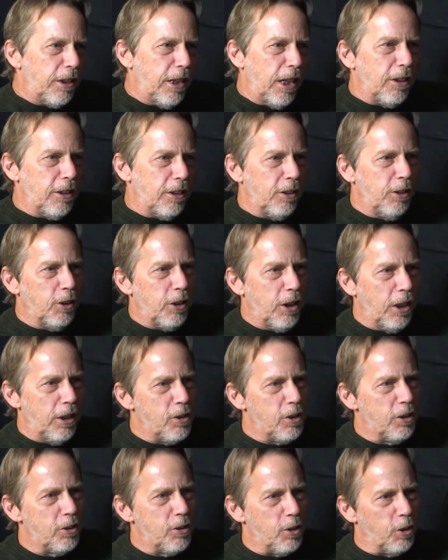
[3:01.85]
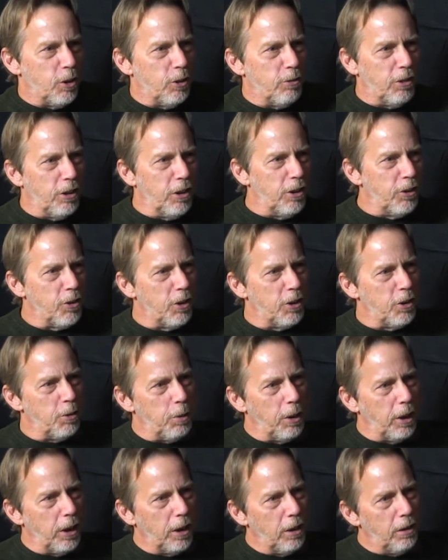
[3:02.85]
You know, occasionally solar flares hit the
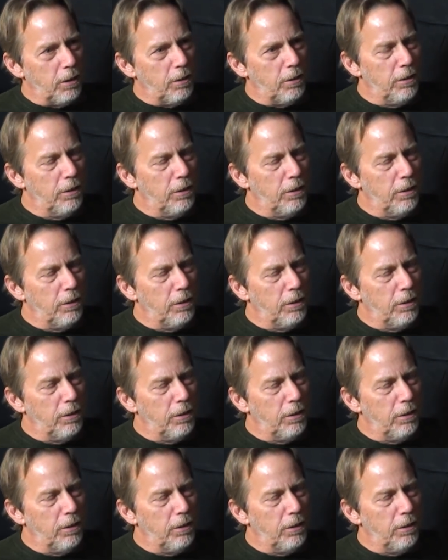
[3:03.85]
planet.